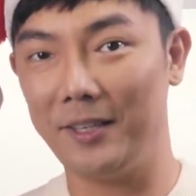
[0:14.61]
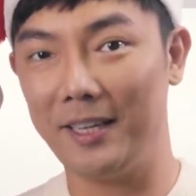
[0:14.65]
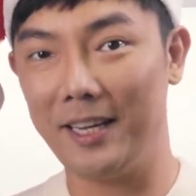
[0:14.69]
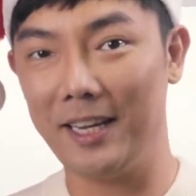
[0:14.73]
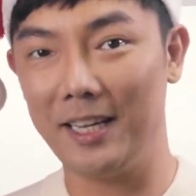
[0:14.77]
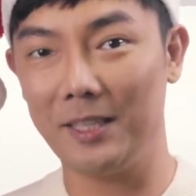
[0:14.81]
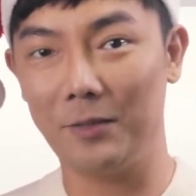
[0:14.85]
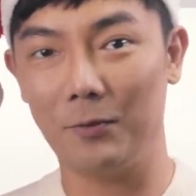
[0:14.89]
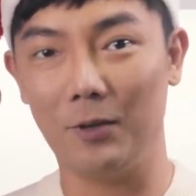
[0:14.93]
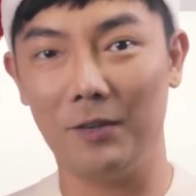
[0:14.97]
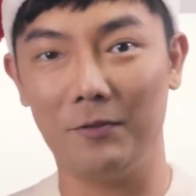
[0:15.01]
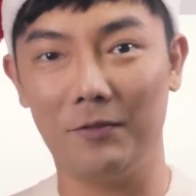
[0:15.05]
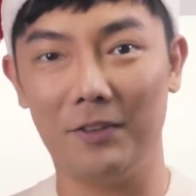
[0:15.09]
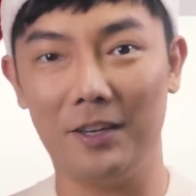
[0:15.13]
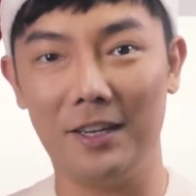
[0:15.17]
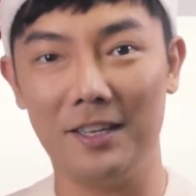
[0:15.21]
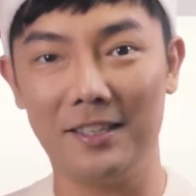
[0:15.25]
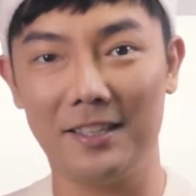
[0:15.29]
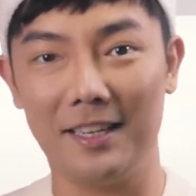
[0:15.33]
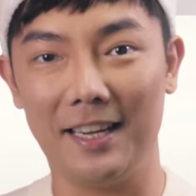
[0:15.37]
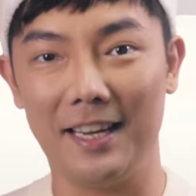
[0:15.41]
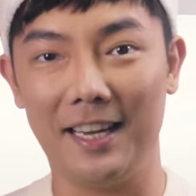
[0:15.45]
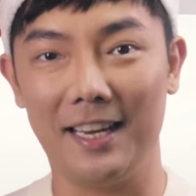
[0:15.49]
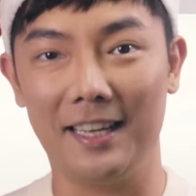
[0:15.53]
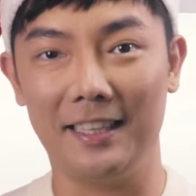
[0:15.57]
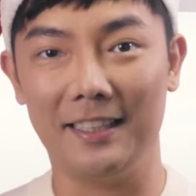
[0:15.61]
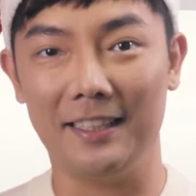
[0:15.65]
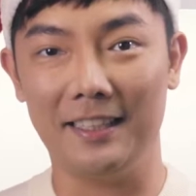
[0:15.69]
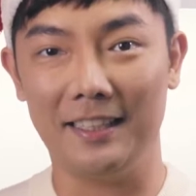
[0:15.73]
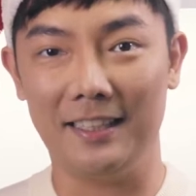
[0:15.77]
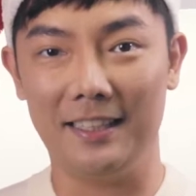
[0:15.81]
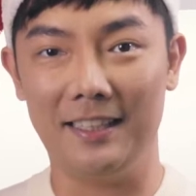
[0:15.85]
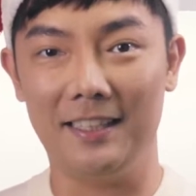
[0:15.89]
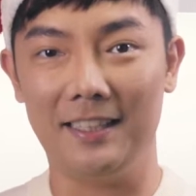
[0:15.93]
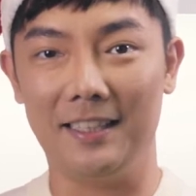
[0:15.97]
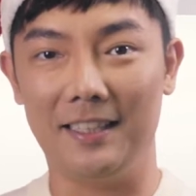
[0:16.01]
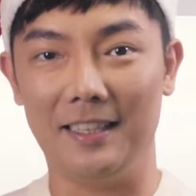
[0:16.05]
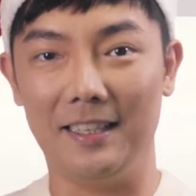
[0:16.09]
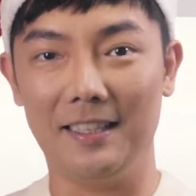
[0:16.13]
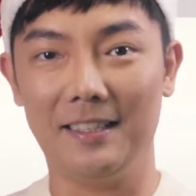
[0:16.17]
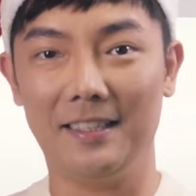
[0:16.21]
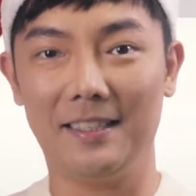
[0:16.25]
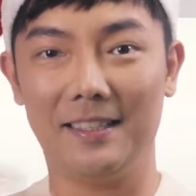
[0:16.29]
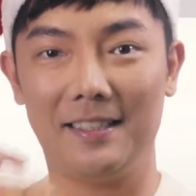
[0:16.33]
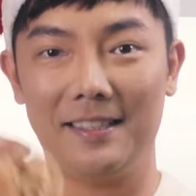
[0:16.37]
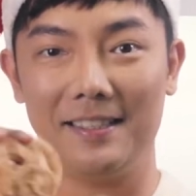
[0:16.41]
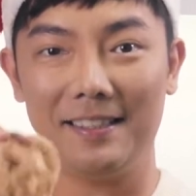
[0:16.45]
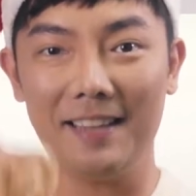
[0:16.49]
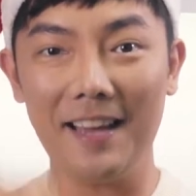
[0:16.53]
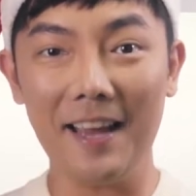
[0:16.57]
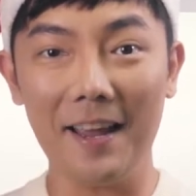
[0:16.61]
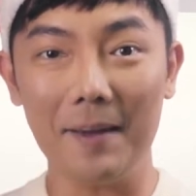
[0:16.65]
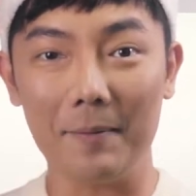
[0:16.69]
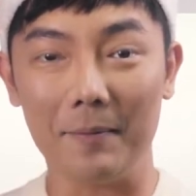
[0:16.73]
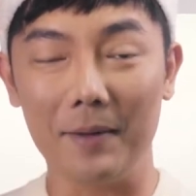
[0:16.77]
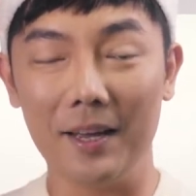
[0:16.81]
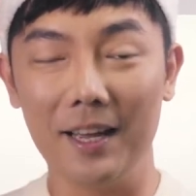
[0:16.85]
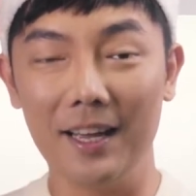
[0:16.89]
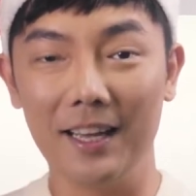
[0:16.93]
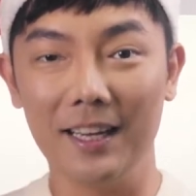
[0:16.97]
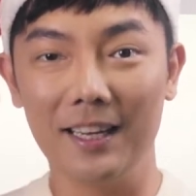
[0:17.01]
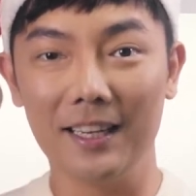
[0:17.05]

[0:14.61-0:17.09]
guest with us, and he is Sam.